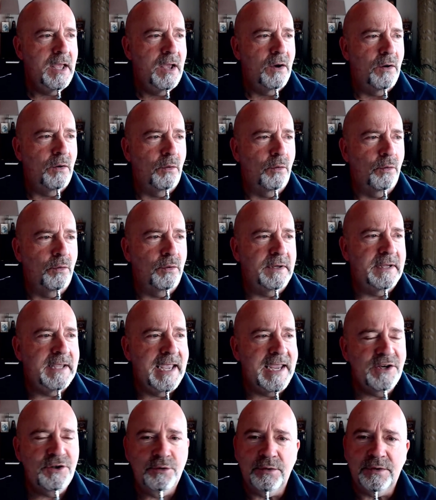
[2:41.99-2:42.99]
or
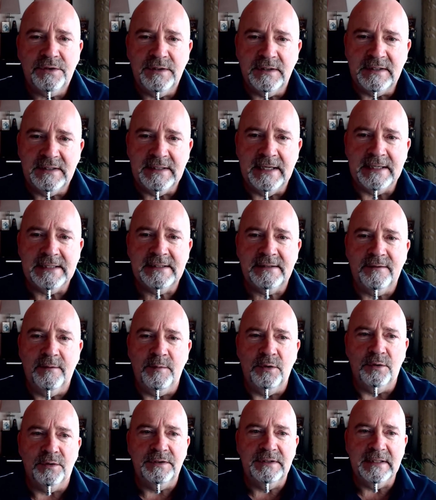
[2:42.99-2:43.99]
gauge your success from
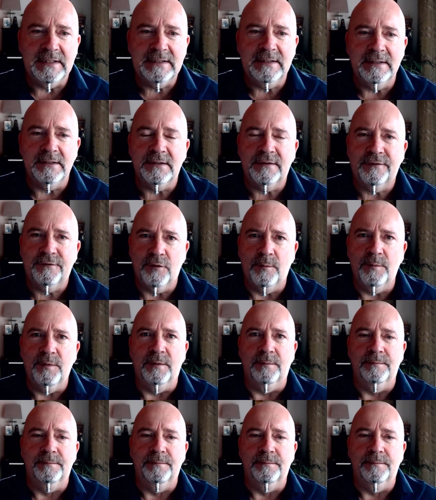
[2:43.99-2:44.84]
your distance from them.